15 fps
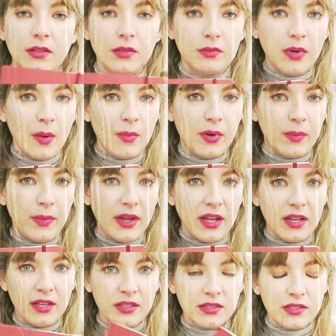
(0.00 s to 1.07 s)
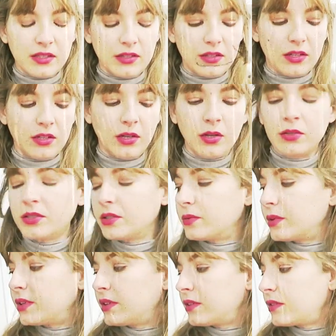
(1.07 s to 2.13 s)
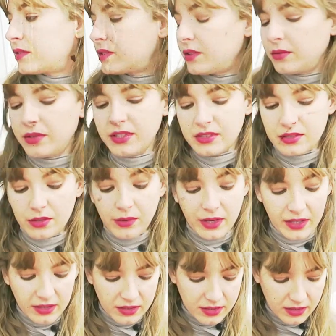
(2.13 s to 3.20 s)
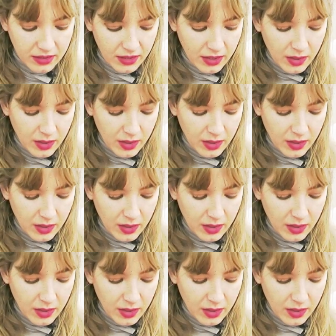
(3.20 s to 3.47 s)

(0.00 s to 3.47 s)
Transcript: rubber band that you can hold it with, so it's great.